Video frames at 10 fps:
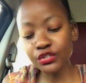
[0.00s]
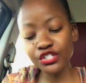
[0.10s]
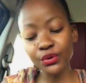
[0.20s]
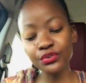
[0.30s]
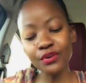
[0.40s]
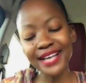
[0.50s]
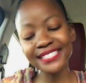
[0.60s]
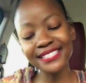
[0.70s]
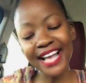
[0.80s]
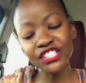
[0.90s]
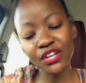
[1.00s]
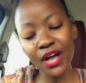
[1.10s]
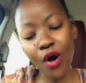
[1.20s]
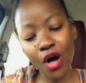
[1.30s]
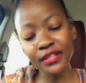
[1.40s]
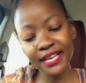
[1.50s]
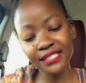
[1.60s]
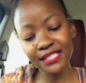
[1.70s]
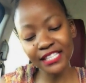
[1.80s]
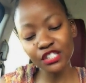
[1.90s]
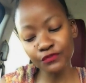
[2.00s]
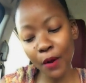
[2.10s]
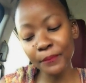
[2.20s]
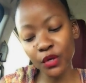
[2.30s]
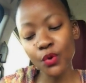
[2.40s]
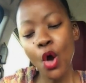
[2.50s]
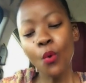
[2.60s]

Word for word: So Christ snatched all his saints from you,